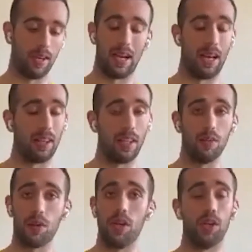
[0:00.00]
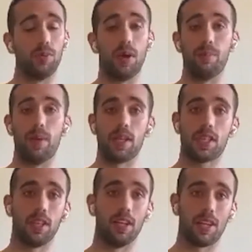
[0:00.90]
I love what you're doing, man. Best of
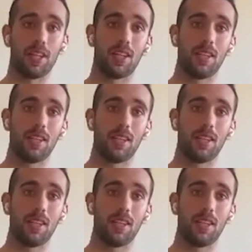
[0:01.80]
luck.